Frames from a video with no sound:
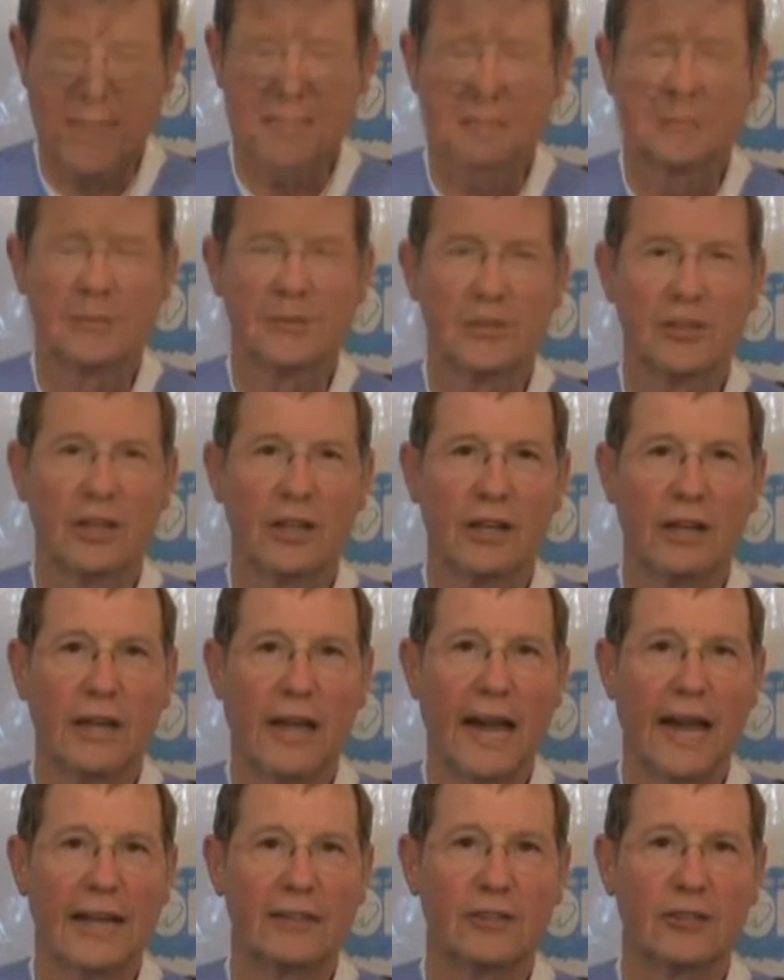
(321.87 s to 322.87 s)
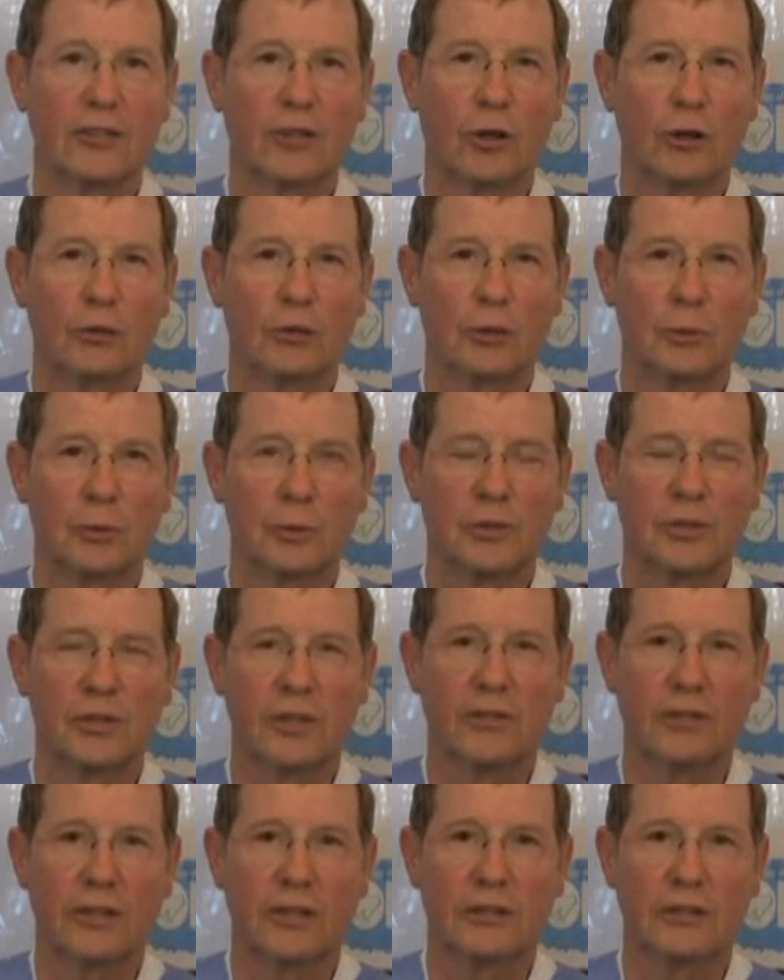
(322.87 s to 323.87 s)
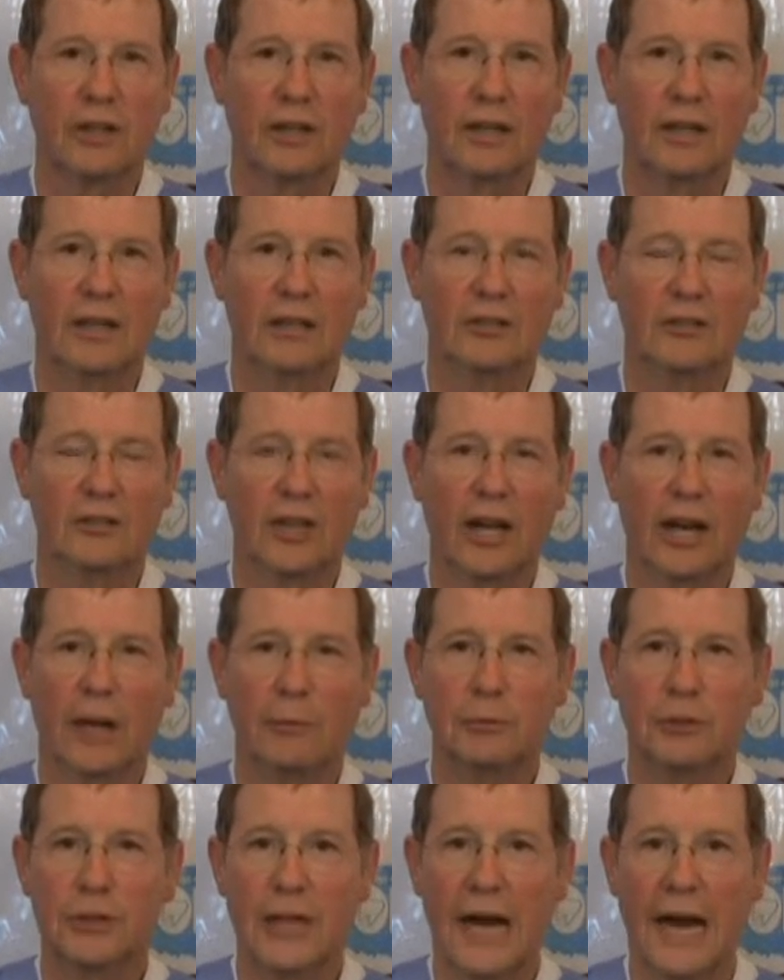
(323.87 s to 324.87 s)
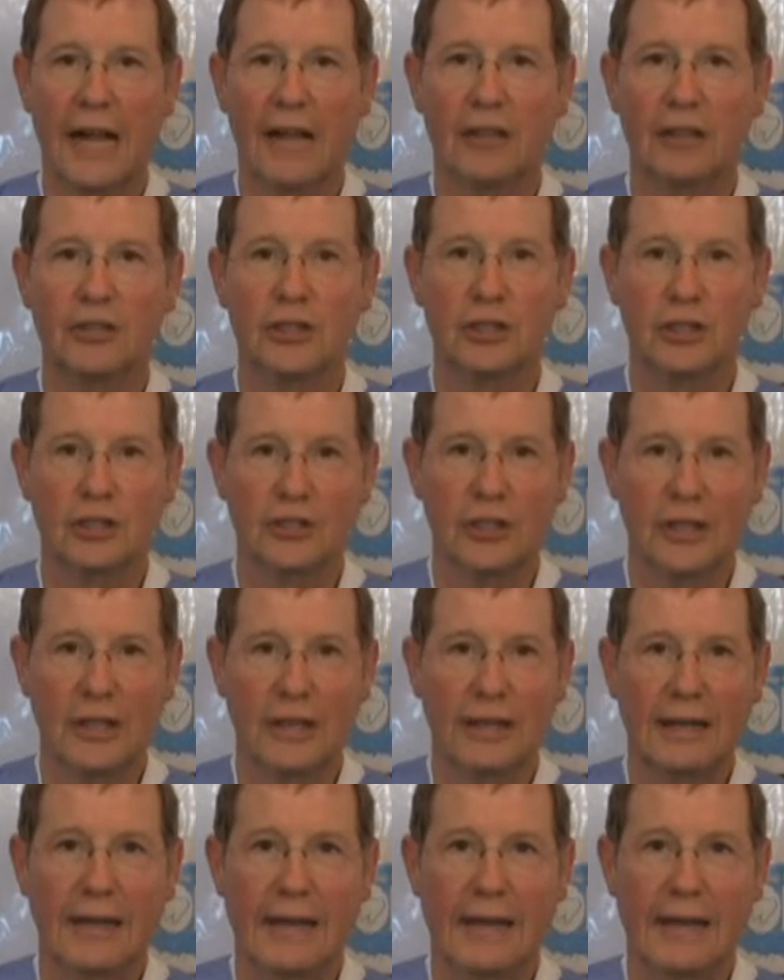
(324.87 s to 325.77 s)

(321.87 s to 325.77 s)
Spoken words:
Each facility has its own specific setup challenges,